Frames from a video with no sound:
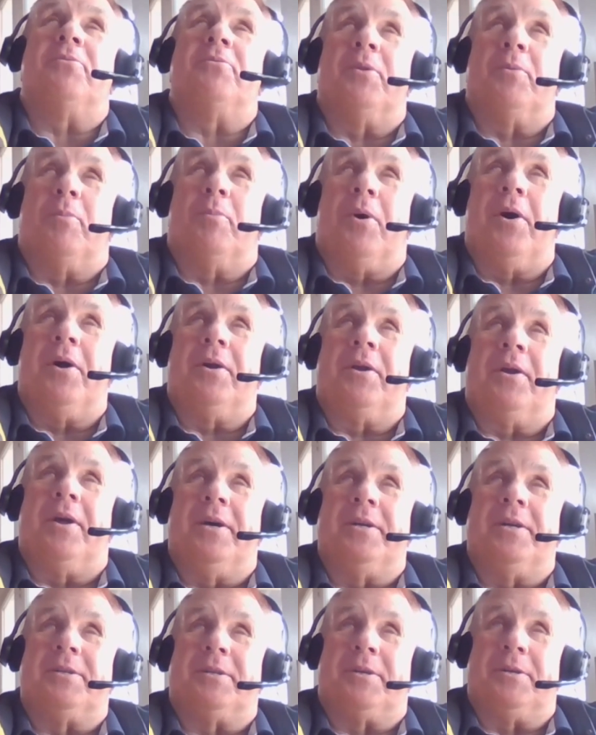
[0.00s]
the
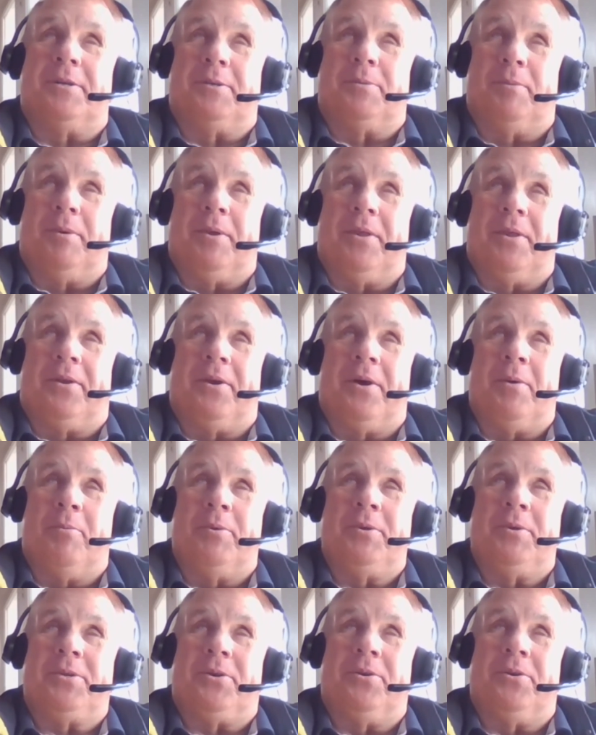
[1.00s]
podcast, because by the time
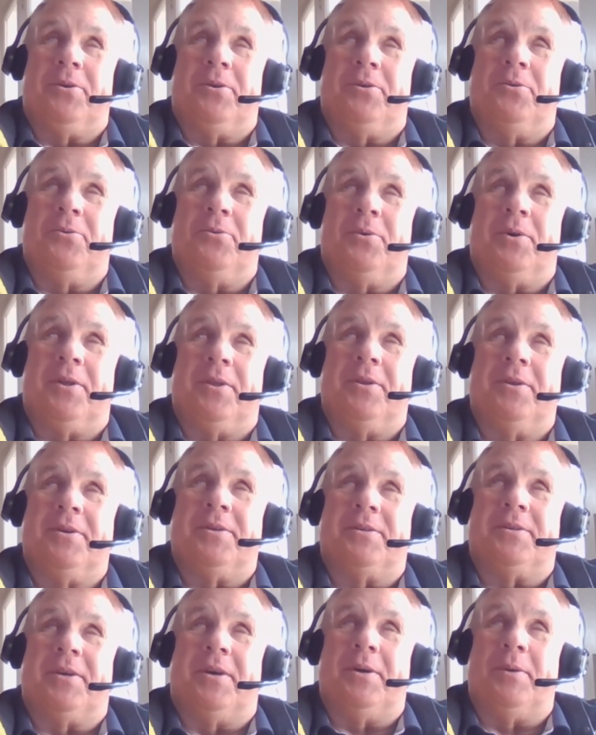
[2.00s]
we started doing
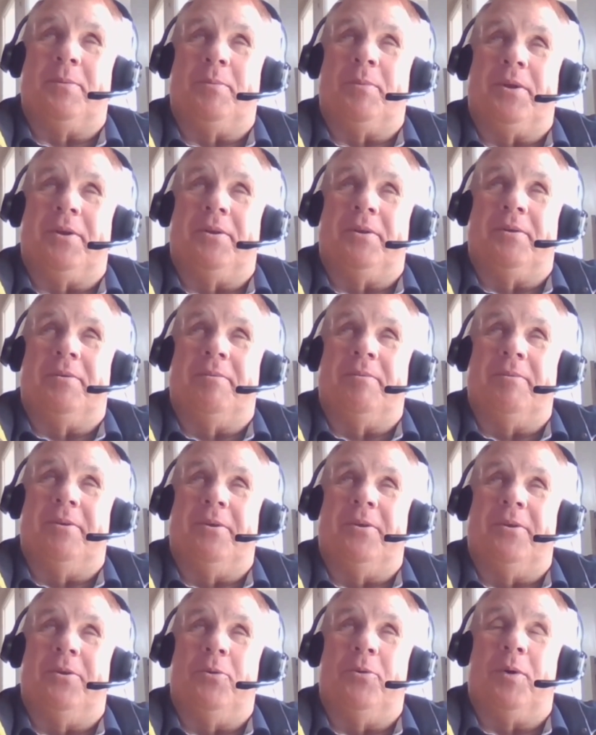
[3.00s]
this, I had been
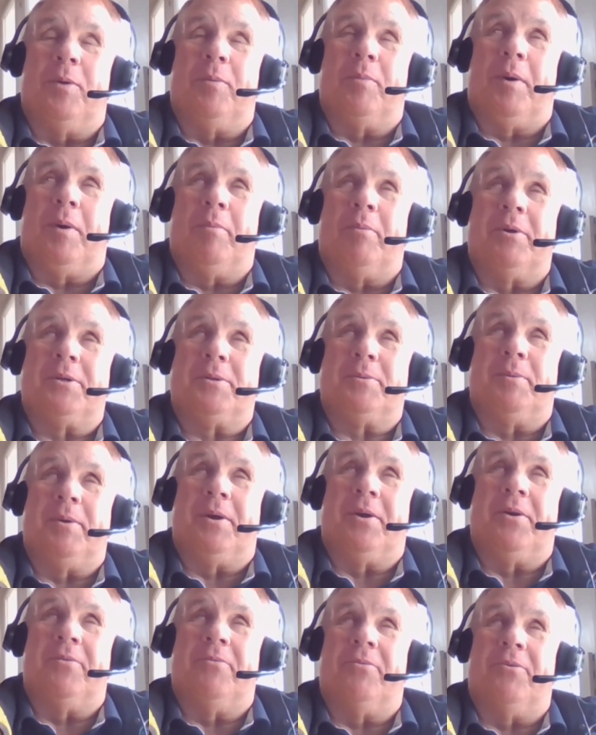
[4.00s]
doing public
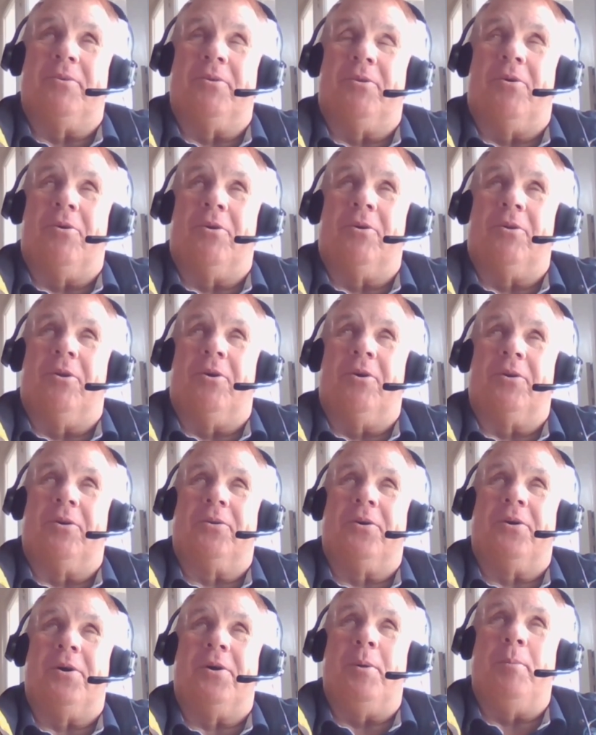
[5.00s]
speaking for a long, long
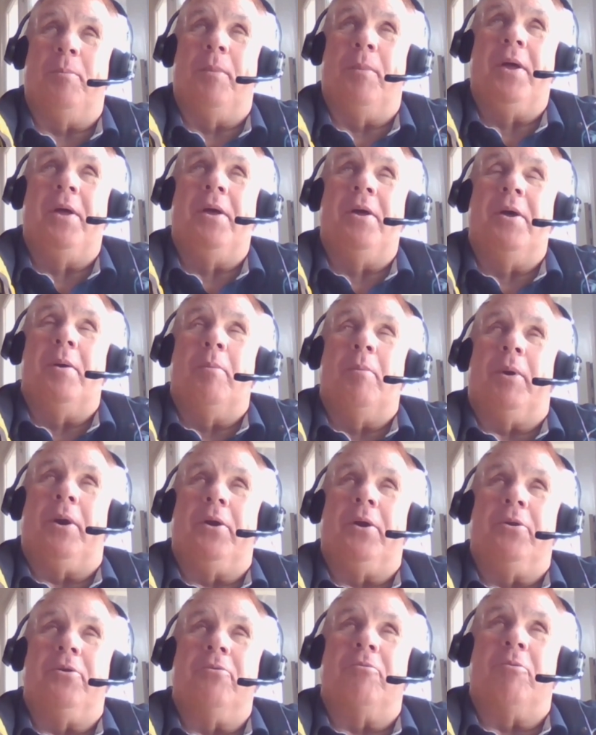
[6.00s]
time. But I
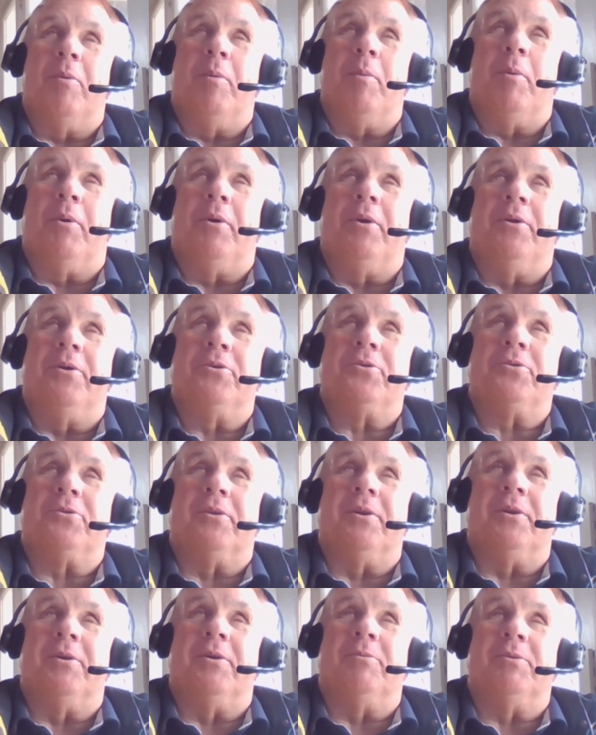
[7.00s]
do remember
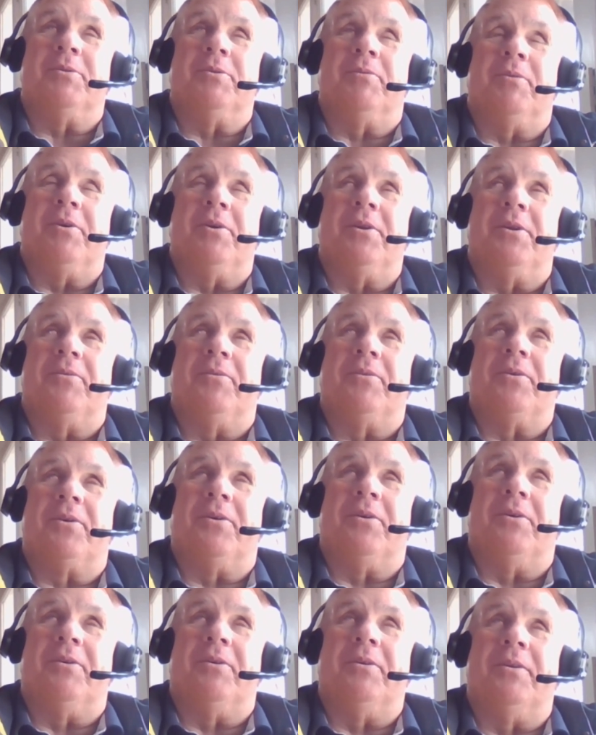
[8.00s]
initially it was very
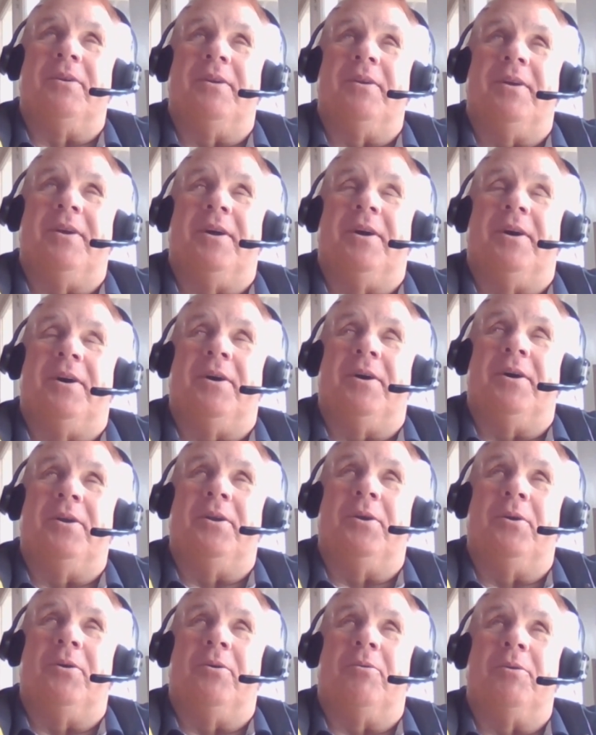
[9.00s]
difficult. And
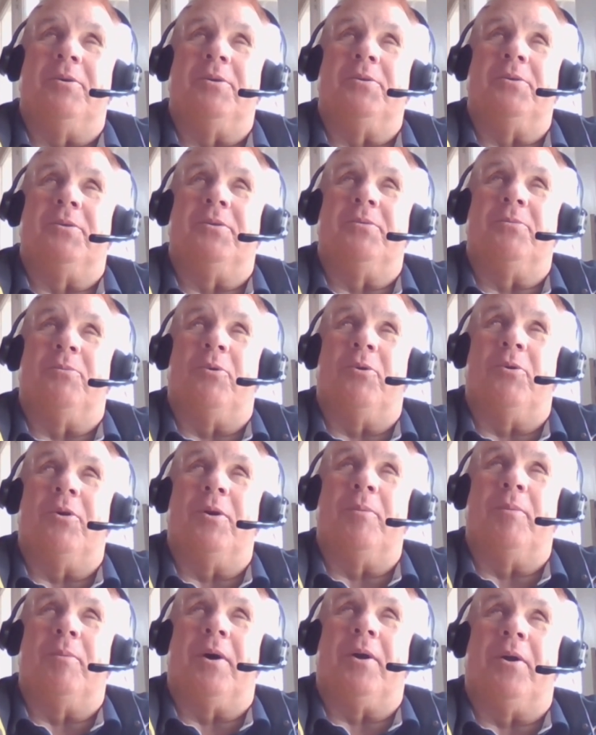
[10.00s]
you always worry
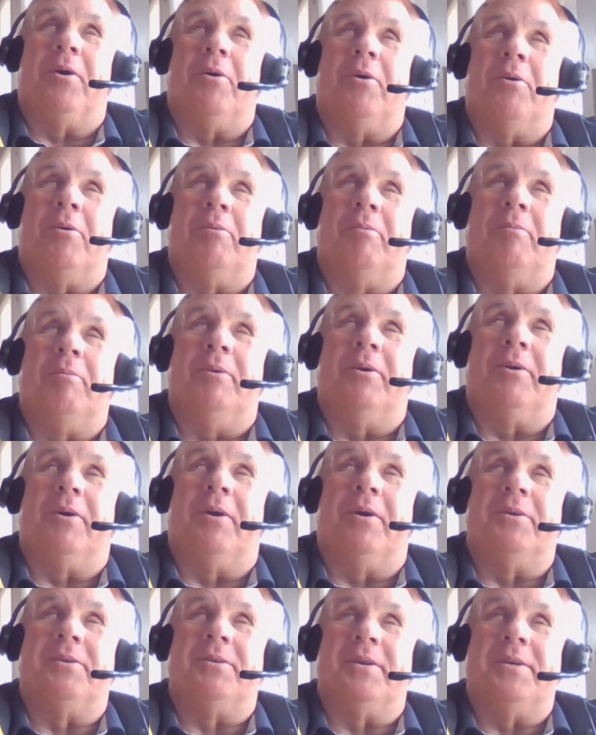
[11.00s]
about, oh, you're
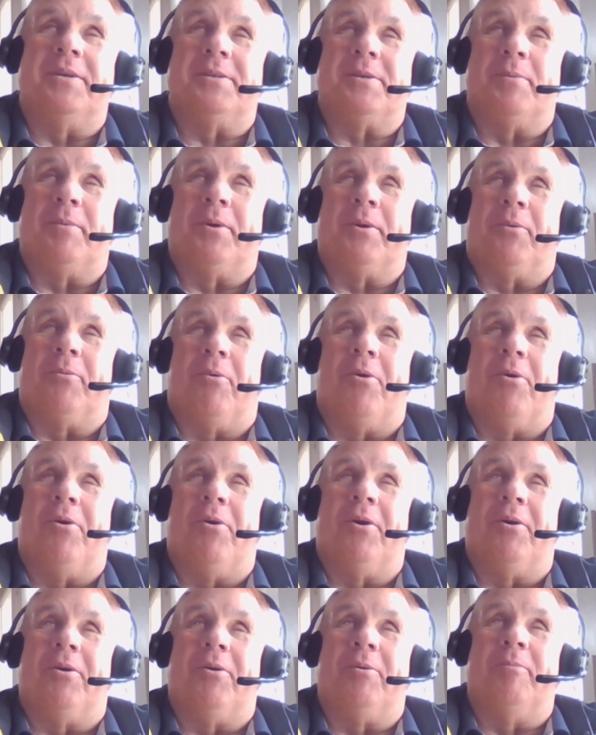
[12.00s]
going to say something
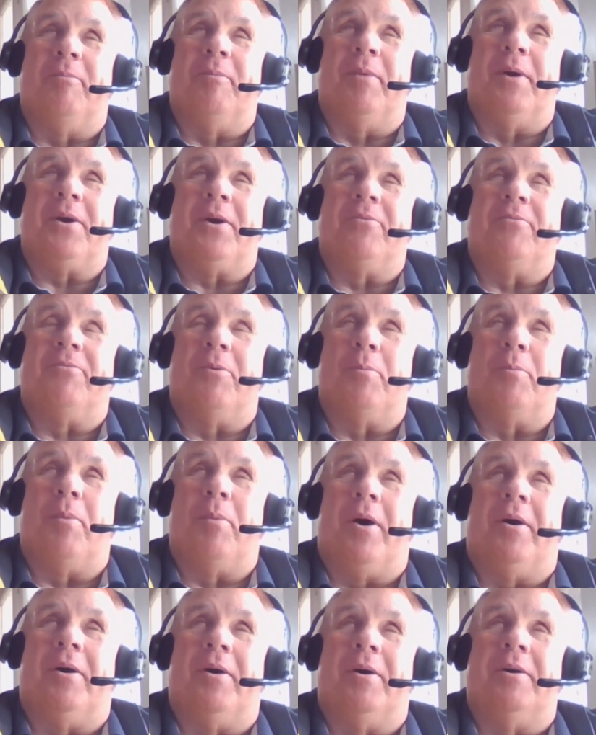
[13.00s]
wrong or make a faux
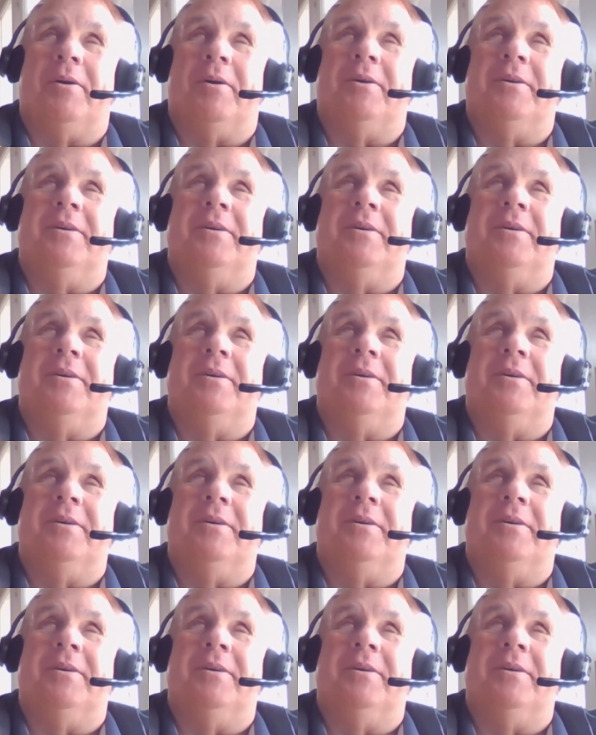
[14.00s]
pas.